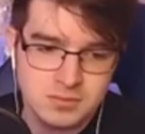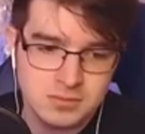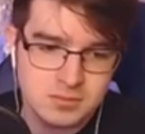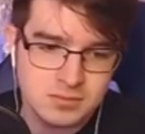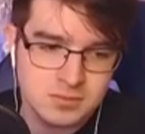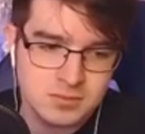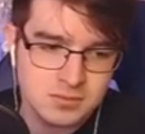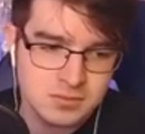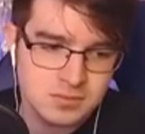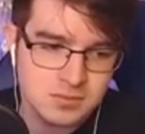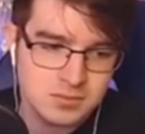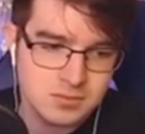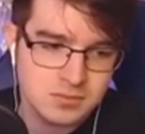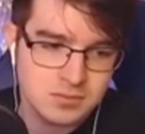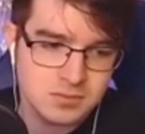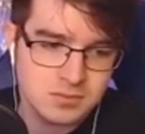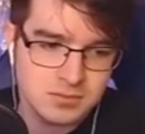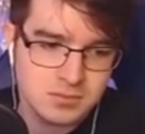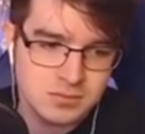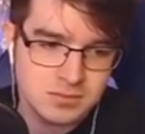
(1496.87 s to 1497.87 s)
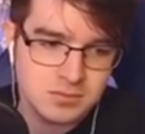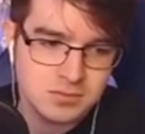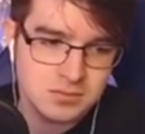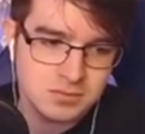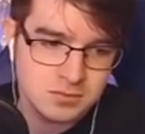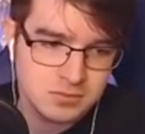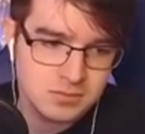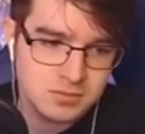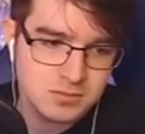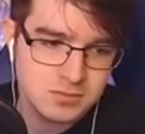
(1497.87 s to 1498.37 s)

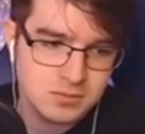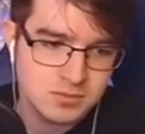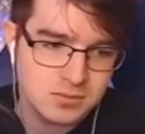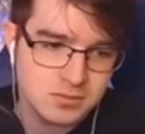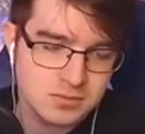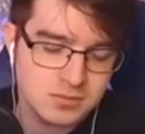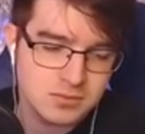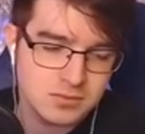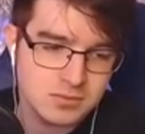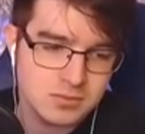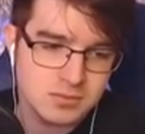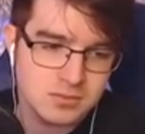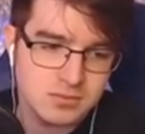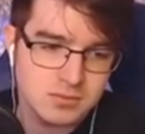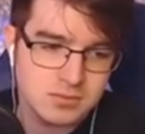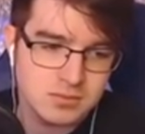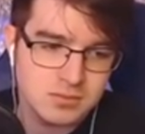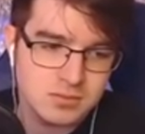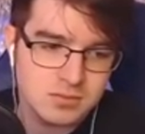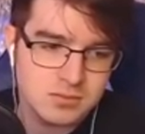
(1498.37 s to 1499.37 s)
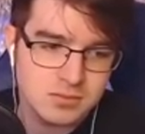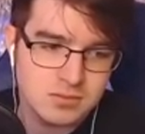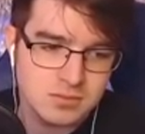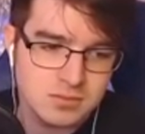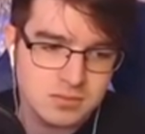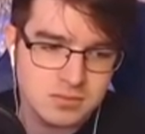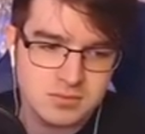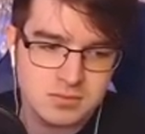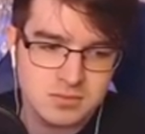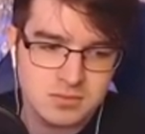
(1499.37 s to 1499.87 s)

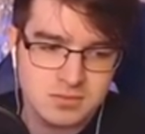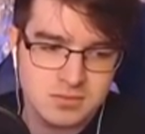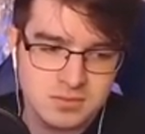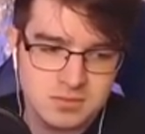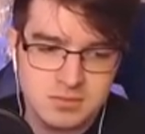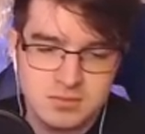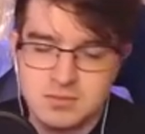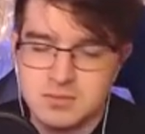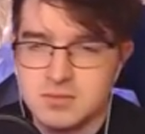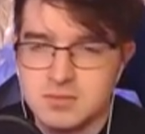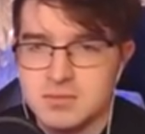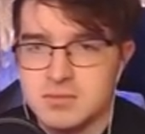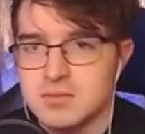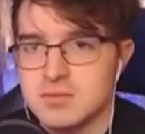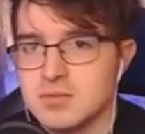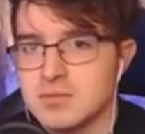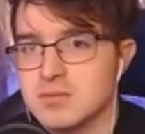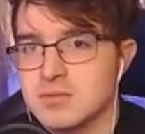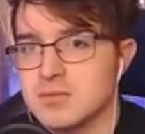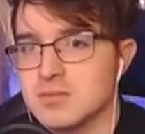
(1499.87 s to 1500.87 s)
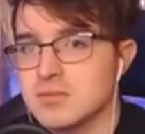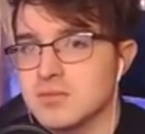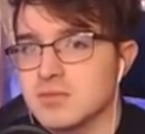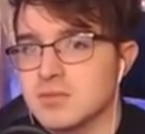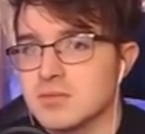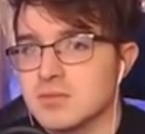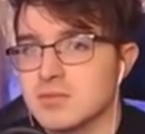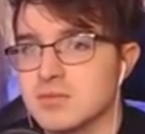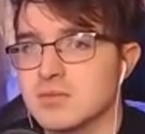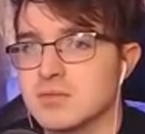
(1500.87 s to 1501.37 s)

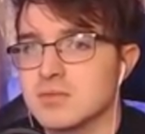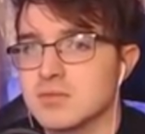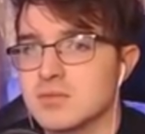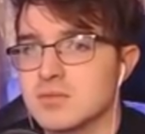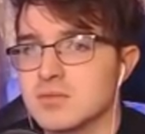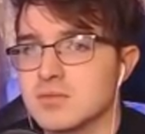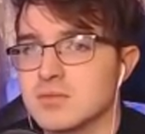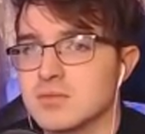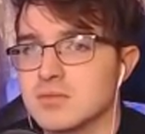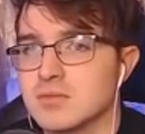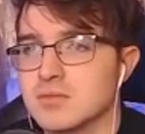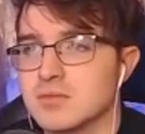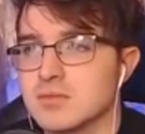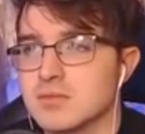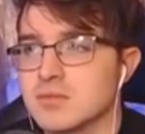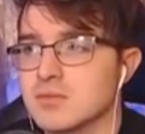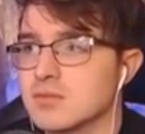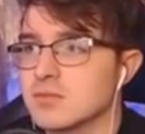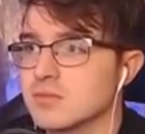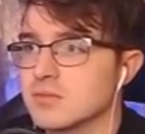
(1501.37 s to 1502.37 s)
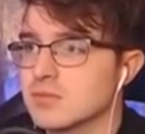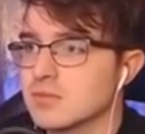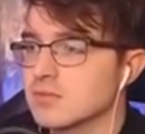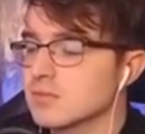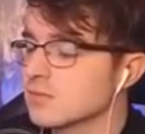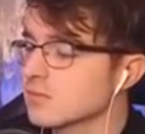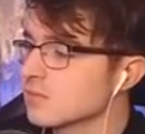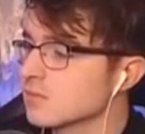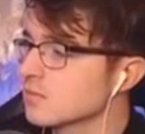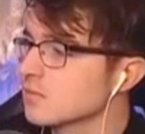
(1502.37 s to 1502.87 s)

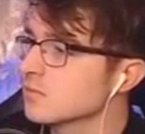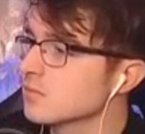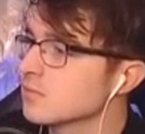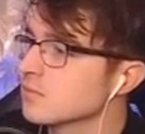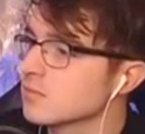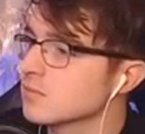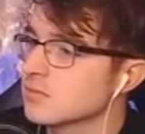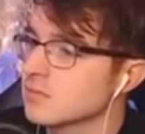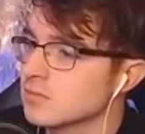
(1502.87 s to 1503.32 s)
[no speech]